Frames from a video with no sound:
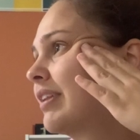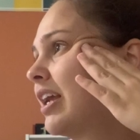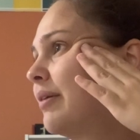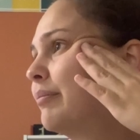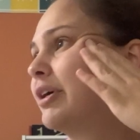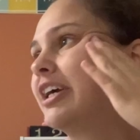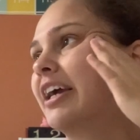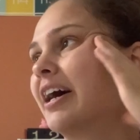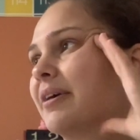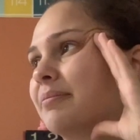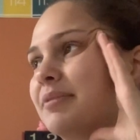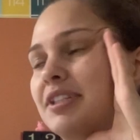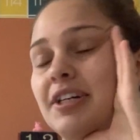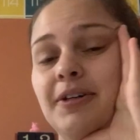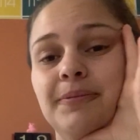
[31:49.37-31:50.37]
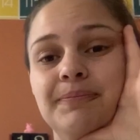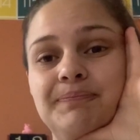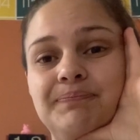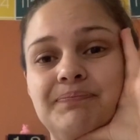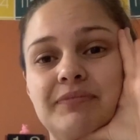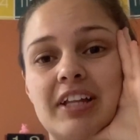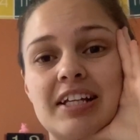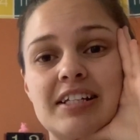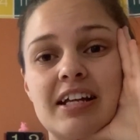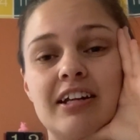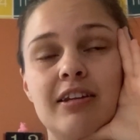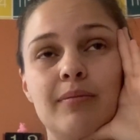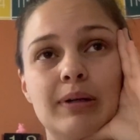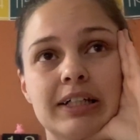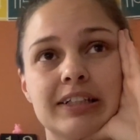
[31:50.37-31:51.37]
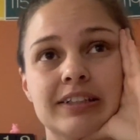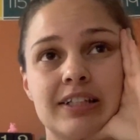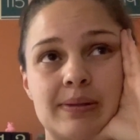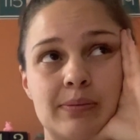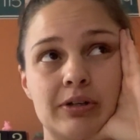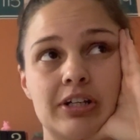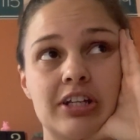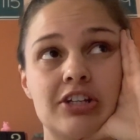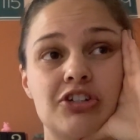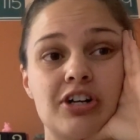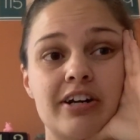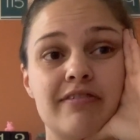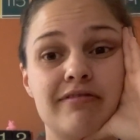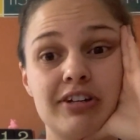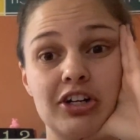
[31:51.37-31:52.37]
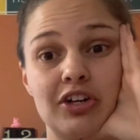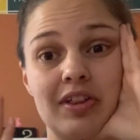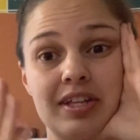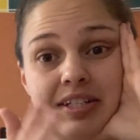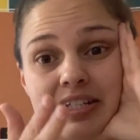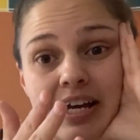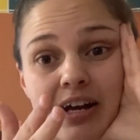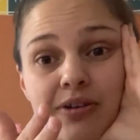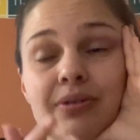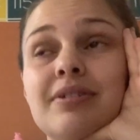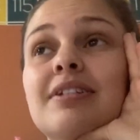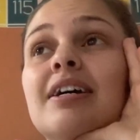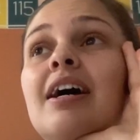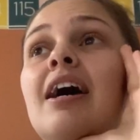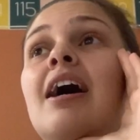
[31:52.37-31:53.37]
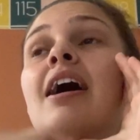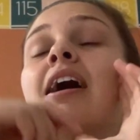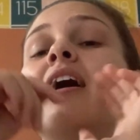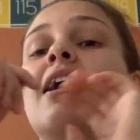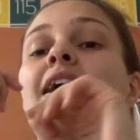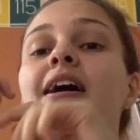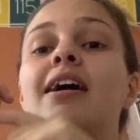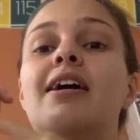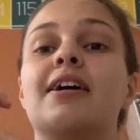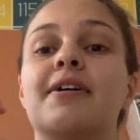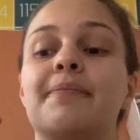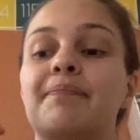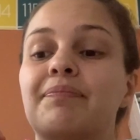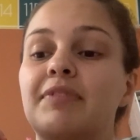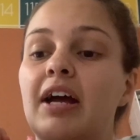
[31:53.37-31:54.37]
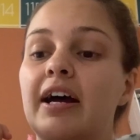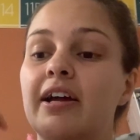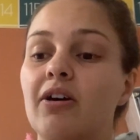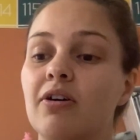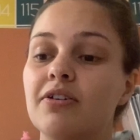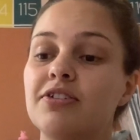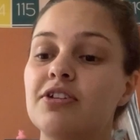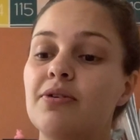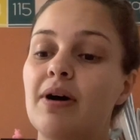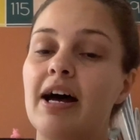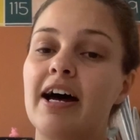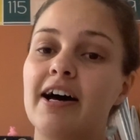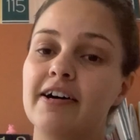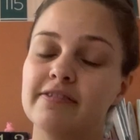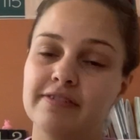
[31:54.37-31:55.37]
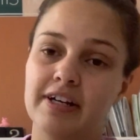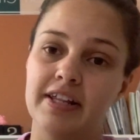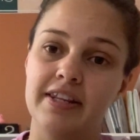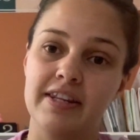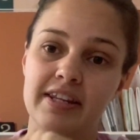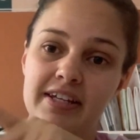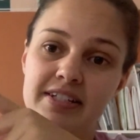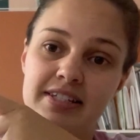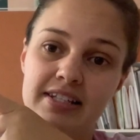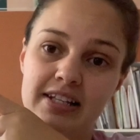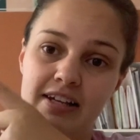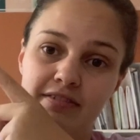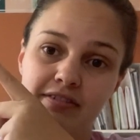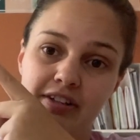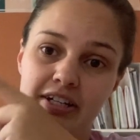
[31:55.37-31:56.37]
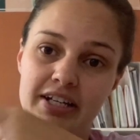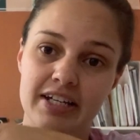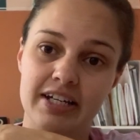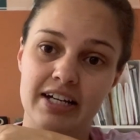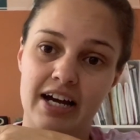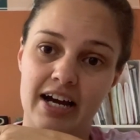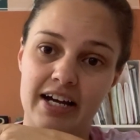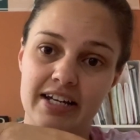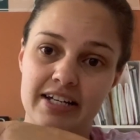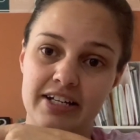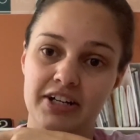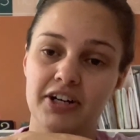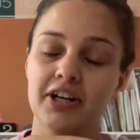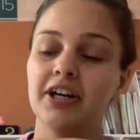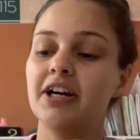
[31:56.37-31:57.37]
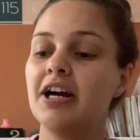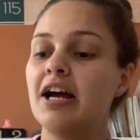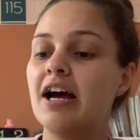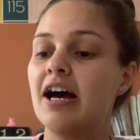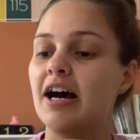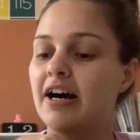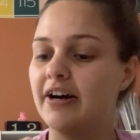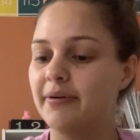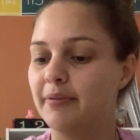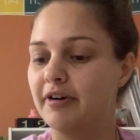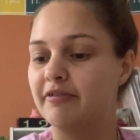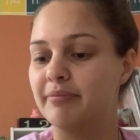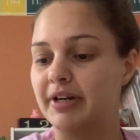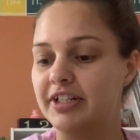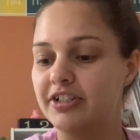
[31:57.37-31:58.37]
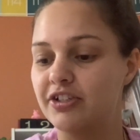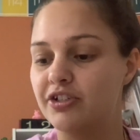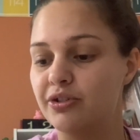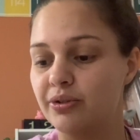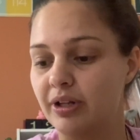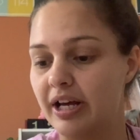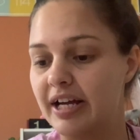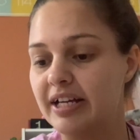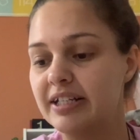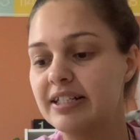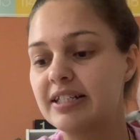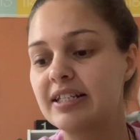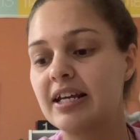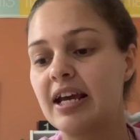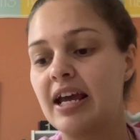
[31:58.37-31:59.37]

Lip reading: But yeah, so that's kind of the plan this morning, to try to figure this out. I also have this lovely guy here of my to-do list,